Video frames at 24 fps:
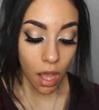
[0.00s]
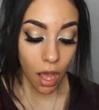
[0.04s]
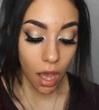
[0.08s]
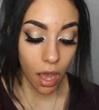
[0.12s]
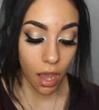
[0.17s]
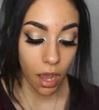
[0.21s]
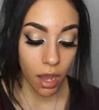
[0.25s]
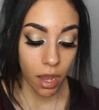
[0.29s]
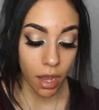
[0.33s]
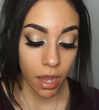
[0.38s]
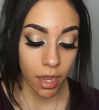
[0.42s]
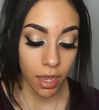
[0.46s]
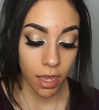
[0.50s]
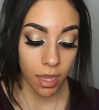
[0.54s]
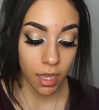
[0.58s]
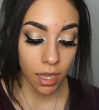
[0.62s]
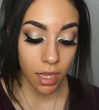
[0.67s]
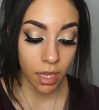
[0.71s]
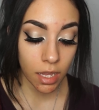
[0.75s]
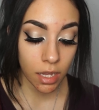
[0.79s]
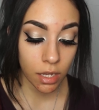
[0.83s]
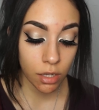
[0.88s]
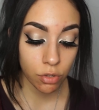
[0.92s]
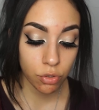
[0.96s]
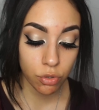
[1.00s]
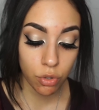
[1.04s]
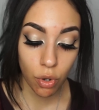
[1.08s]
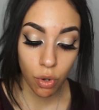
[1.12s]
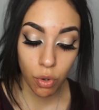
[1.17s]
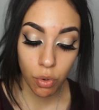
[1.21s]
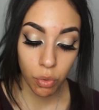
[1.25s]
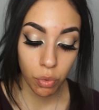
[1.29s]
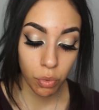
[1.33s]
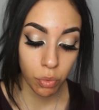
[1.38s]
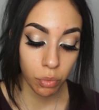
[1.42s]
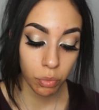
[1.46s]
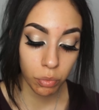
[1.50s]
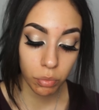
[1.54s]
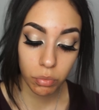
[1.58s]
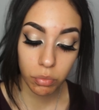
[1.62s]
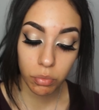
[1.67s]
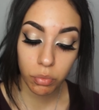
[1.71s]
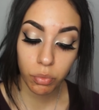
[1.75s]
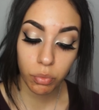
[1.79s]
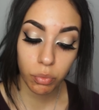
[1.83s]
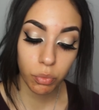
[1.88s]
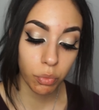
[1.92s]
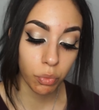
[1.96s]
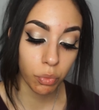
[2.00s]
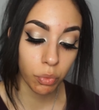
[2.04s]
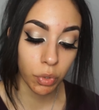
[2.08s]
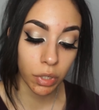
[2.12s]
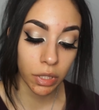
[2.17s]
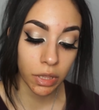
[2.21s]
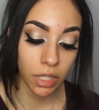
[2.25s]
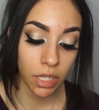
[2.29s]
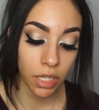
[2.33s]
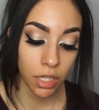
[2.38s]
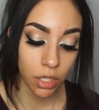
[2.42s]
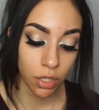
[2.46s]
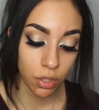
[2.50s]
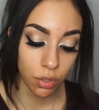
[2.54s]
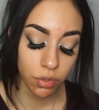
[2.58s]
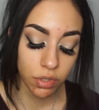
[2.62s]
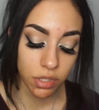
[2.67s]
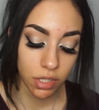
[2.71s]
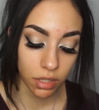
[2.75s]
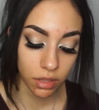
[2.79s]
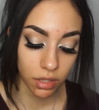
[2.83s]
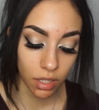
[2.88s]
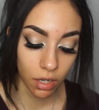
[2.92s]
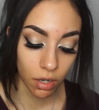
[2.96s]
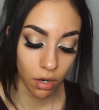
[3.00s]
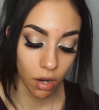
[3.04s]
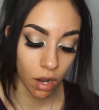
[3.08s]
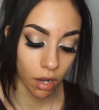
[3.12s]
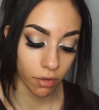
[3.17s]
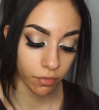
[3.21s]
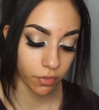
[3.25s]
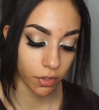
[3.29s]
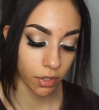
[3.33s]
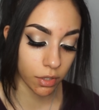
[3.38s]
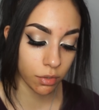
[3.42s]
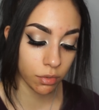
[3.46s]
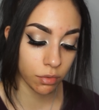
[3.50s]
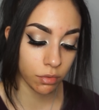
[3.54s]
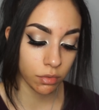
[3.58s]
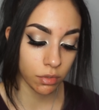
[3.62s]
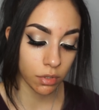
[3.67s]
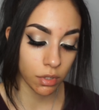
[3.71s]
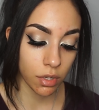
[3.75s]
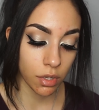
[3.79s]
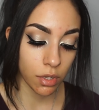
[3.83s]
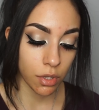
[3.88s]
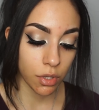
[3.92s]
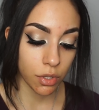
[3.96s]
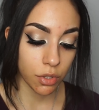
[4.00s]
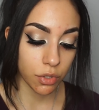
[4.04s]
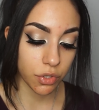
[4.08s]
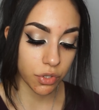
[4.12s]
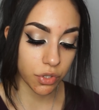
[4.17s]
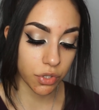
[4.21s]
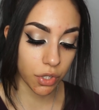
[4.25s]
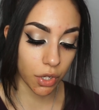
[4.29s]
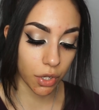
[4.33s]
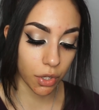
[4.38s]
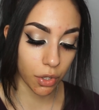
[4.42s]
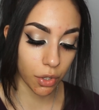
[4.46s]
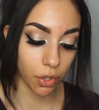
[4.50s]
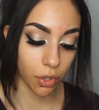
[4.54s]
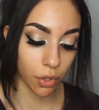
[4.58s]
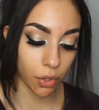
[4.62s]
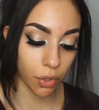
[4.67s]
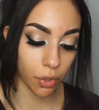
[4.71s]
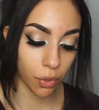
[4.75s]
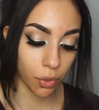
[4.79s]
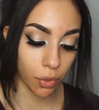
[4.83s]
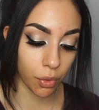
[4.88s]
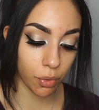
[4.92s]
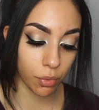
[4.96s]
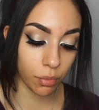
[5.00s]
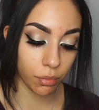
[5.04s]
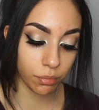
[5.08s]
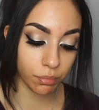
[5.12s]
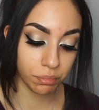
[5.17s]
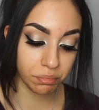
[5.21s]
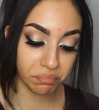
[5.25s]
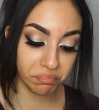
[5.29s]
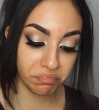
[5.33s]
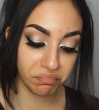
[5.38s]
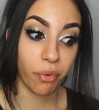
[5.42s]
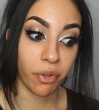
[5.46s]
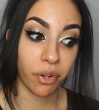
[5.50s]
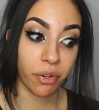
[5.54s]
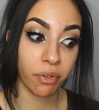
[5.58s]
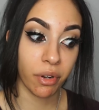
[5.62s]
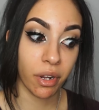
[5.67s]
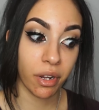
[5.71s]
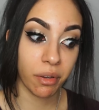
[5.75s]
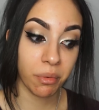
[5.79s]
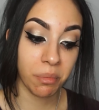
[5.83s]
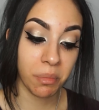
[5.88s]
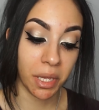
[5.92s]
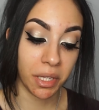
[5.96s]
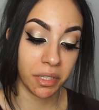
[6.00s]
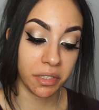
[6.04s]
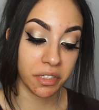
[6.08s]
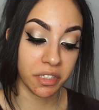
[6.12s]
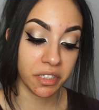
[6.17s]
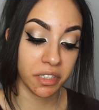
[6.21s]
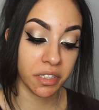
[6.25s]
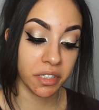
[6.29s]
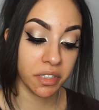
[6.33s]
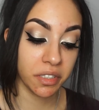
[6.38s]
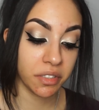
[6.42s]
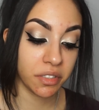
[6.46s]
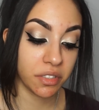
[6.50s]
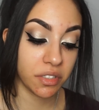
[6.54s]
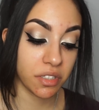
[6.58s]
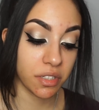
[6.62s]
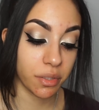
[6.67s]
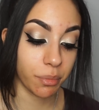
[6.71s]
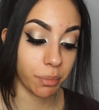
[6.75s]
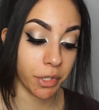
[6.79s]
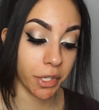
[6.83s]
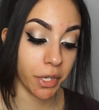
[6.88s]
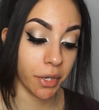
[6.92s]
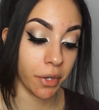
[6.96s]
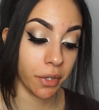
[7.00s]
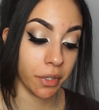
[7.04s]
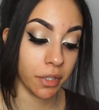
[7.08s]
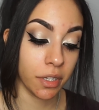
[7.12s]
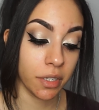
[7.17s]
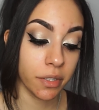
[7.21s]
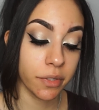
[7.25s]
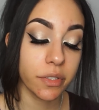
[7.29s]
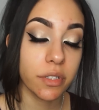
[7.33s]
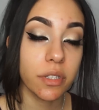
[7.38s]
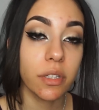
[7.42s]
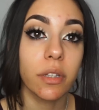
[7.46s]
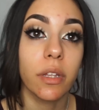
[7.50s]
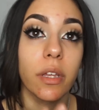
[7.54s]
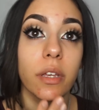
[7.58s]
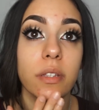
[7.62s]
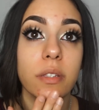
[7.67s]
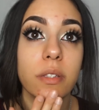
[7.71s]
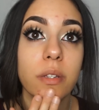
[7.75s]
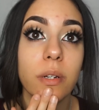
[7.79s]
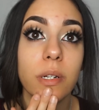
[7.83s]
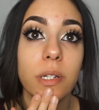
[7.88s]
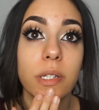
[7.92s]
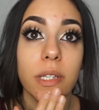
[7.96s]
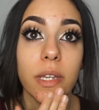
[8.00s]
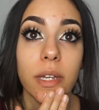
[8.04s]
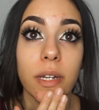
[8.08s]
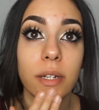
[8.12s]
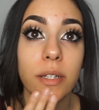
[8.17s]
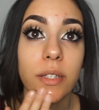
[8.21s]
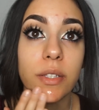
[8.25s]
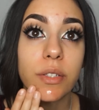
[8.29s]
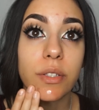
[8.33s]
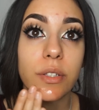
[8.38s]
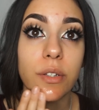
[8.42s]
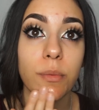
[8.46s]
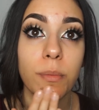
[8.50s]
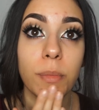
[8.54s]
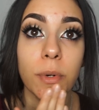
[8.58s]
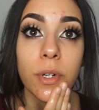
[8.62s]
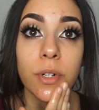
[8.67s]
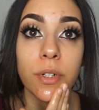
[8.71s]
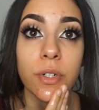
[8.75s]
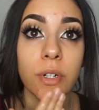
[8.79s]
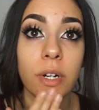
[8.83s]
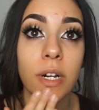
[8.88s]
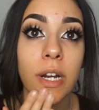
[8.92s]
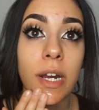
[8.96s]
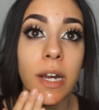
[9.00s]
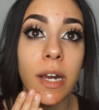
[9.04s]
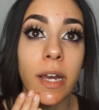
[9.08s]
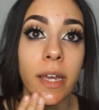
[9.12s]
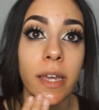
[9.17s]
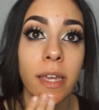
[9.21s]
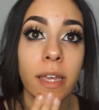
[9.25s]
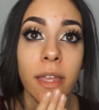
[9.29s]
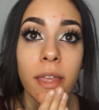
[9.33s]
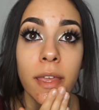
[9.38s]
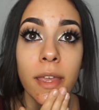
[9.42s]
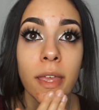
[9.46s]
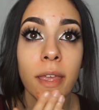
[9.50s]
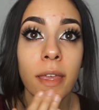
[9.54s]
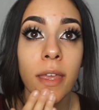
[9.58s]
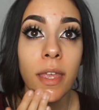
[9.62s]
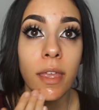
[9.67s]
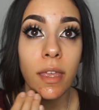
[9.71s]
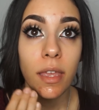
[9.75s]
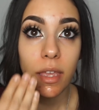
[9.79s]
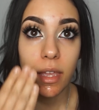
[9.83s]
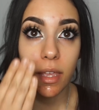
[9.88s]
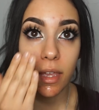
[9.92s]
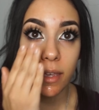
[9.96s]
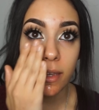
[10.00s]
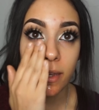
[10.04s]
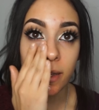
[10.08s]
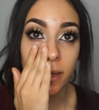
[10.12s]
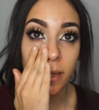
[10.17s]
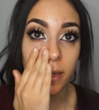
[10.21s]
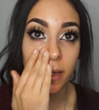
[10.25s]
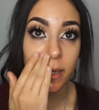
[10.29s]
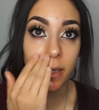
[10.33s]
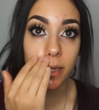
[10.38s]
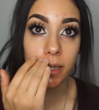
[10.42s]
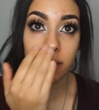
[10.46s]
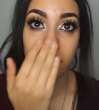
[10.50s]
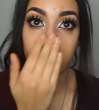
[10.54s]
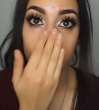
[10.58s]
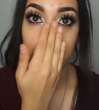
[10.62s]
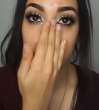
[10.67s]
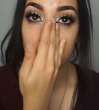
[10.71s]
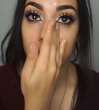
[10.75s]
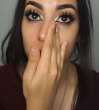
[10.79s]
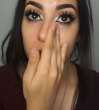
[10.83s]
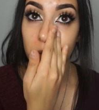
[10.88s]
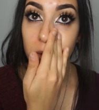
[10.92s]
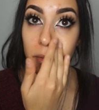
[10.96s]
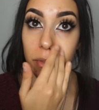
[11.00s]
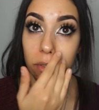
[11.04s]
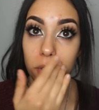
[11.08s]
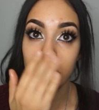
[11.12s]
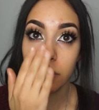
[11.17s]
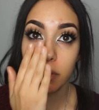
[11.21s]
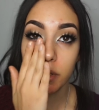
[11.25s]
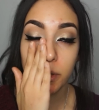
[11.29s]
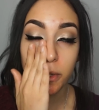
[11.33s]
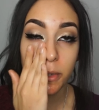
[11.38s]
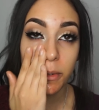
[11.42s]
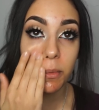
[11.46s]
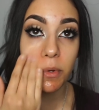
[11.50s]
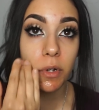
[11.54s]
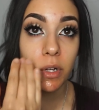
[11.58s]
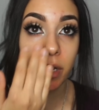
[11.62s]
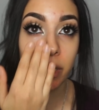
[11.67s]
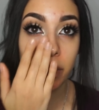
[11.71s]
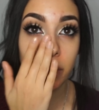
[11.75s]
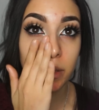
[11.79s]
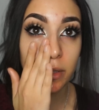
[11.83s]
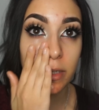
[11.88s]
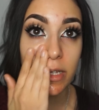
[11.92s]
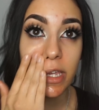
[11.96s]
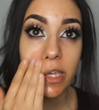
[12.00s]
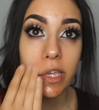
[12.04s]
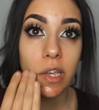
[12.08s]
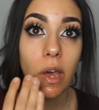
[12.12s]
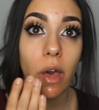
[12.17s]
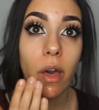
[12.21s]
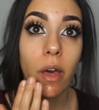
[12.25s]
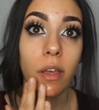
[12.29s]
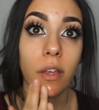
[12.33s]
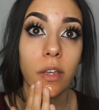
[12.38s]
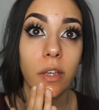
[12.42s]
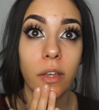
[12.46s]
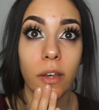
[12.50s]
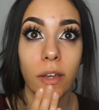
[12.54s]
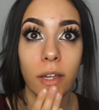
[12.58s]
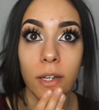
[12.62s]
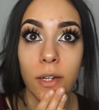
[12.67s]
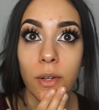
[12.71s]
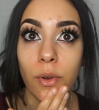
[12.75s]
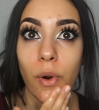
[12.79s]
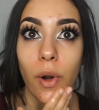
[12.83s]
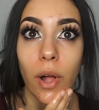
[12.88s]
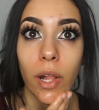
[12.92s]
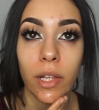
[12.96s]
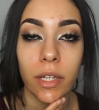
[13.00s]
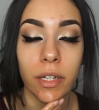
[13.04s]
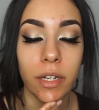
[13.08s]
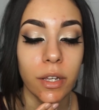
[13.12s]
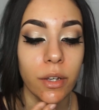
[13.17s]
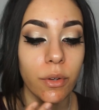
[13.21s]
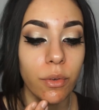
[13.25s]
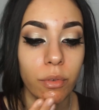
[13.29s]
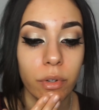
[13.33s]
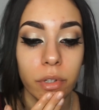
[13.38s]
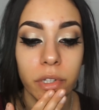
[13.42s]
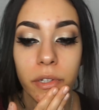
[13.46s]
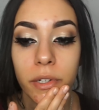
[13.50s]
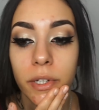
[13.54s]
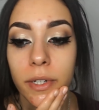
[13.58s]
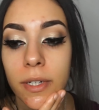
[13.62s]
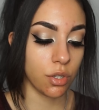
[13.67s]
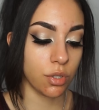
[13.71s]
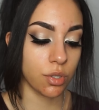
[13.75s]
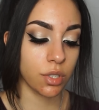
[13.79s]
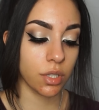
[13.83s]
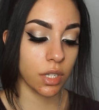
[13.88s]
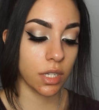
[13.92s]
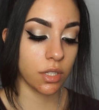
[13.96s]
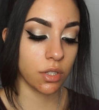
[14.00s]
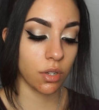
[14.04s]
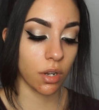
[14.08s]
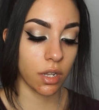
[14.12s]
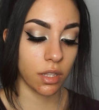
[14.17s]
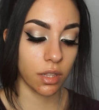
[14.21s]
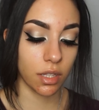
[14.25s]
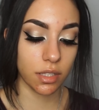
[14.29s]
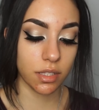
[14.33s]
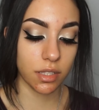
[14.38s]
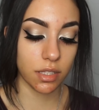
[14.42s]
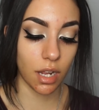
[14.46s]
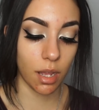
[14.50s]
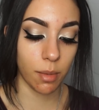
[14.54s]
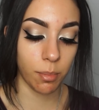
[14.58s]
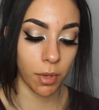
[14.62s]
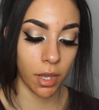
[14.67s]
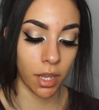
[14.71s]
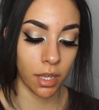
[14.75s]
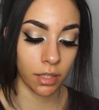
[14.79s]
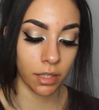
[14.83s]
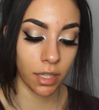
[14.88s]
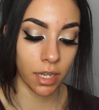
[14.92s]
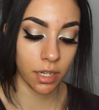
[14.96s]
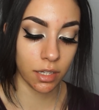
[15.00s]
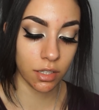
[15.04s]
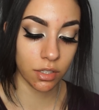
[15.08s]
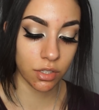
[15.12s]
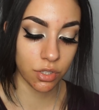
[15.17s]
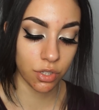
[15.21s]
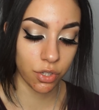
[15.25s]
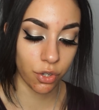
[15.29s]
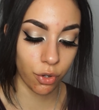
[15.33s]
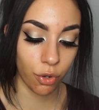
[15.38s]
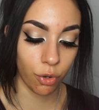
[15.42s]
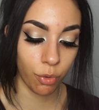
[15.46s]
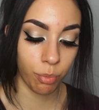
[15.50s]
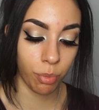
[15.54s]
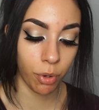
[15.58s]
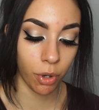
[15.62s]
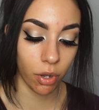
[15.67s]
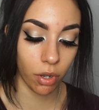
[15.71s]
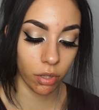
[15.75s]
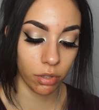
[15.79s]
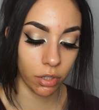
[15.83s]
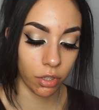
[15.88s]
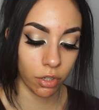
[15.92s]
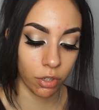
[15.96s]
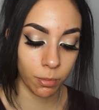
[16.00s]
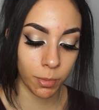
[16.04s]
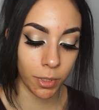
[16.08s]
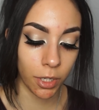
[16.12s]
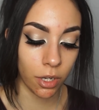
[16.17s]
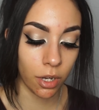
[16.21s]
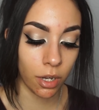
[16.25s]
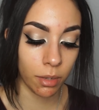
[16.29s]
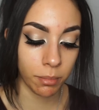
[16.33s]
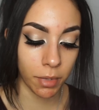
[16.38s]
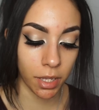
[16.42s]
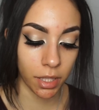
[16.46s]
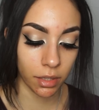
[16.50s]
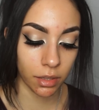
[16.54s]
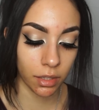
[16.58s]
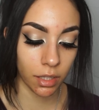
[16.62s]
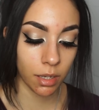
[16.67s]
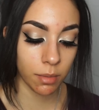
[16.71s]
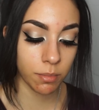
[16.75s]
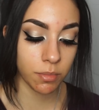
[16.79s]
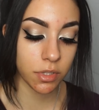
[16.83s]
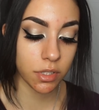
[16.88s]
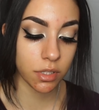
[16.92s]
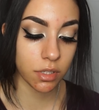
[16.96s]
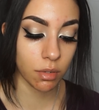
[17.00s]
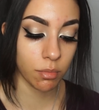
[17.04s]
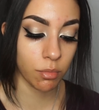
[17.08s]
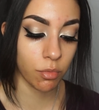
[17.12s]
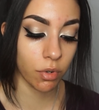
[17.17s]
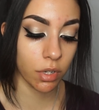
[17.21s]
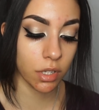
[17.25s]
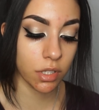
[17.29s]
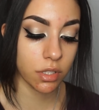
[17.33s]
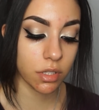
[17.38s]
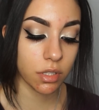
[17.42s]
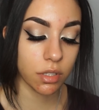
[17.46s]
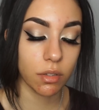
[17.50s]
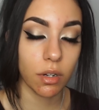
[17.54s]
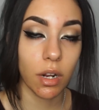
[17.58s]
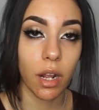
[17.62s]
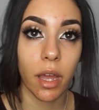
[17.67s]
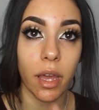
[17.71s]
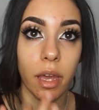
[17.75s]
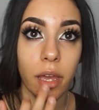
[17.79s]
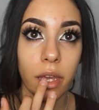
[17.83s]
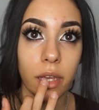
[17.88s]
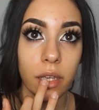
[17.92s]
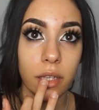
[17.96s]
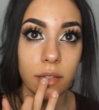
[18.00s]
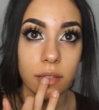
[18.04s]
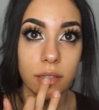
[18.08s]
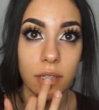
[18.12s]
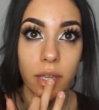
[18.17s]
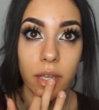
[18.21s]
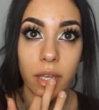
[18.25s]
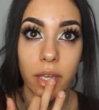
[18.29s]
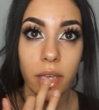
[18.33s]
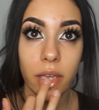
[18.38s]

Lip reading: I don't really use it that often, so wouldn't recommend it, to be honest, unless your skin is super dry and you want like a good quality oil. Usually during this step I like to put a little bit on my lips to moisturize